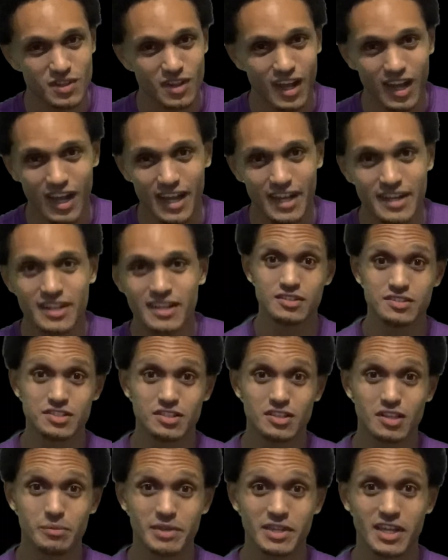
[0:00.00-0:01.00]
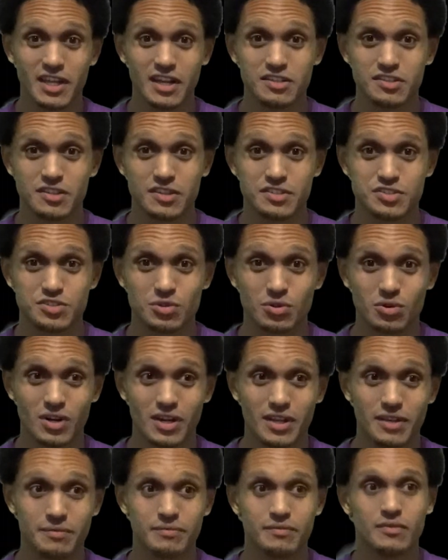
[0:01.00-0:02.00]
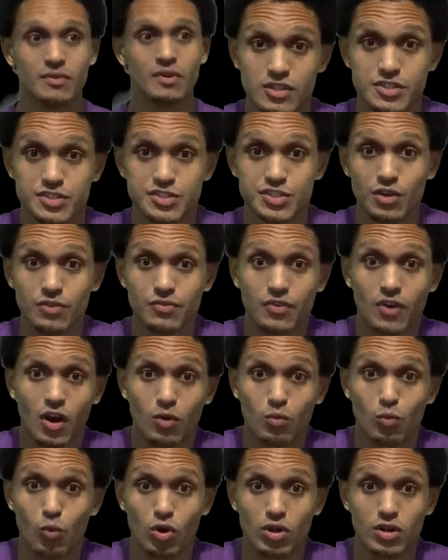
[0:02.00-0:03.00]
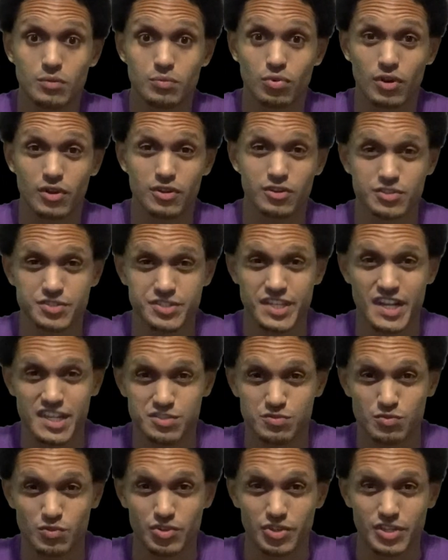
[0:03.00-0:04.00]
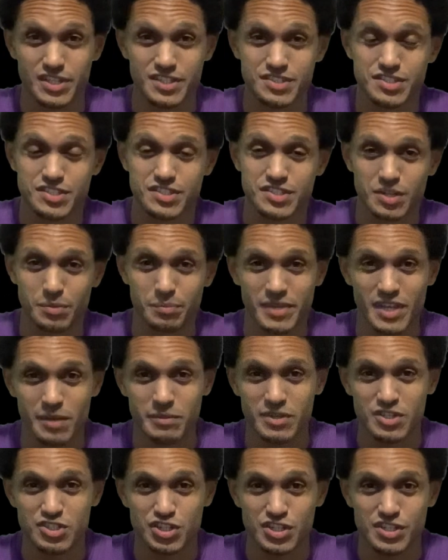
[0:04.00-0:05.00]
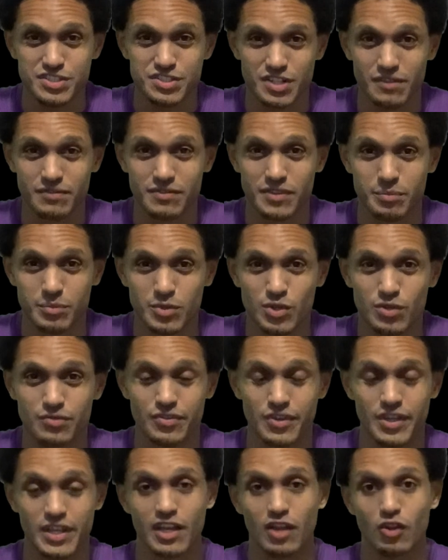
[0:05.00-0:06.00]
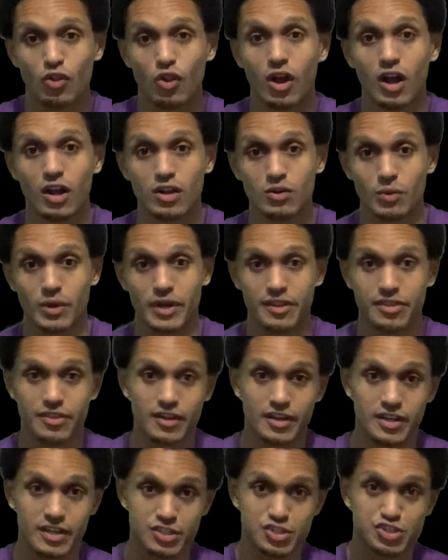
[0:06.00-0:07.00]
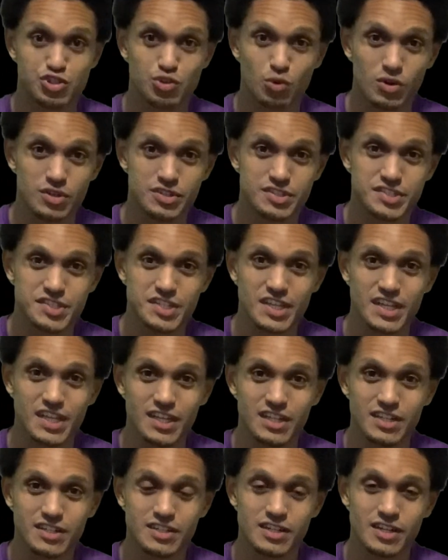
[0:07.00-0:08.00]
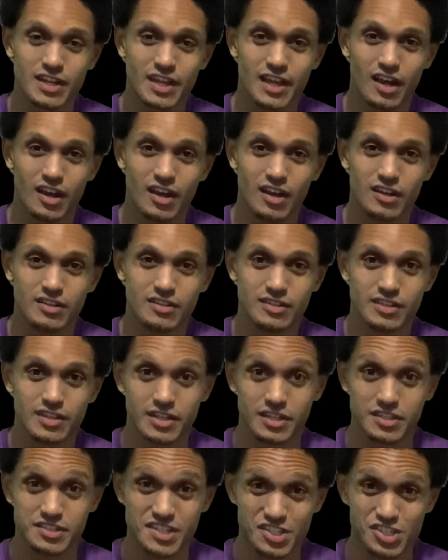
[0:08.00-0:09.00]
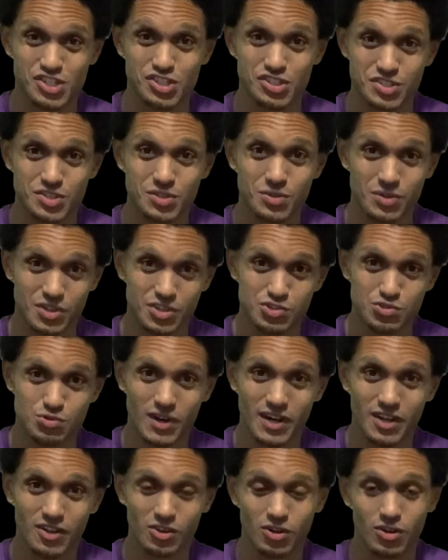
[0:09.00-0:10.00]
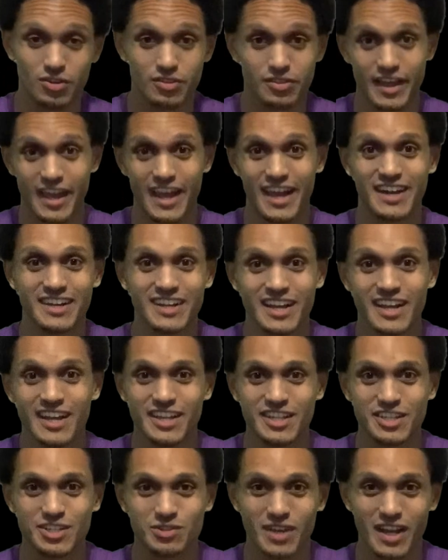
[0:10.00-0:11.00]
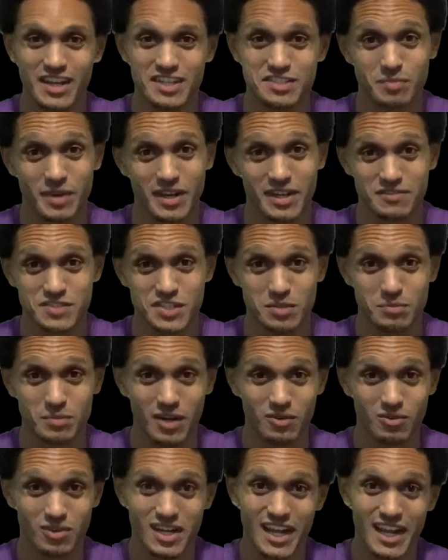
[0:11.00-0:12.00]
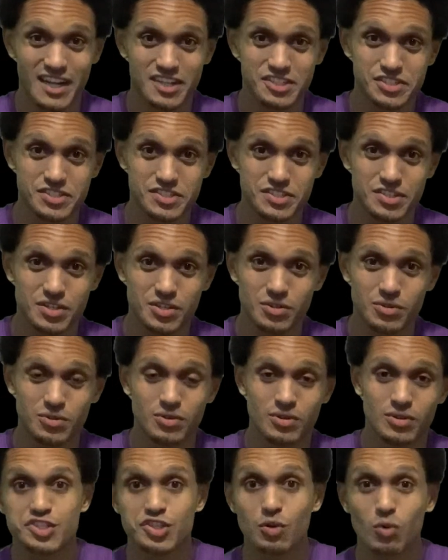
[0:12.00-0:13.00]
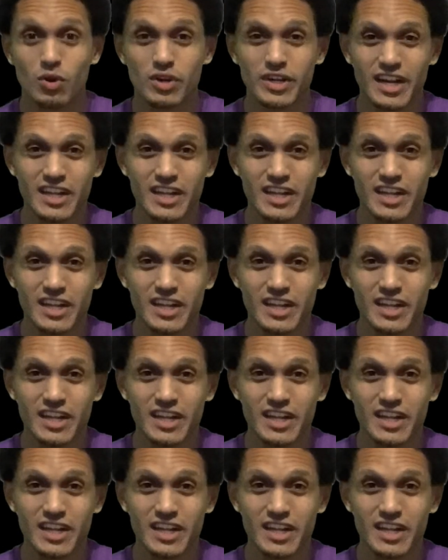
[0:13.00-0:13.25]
Lot. So let me get into the story. So far, Warner Brothers has released some images of the movie along with a short scene, in addition to the trailer that you guys might have seen my reaction to. So we're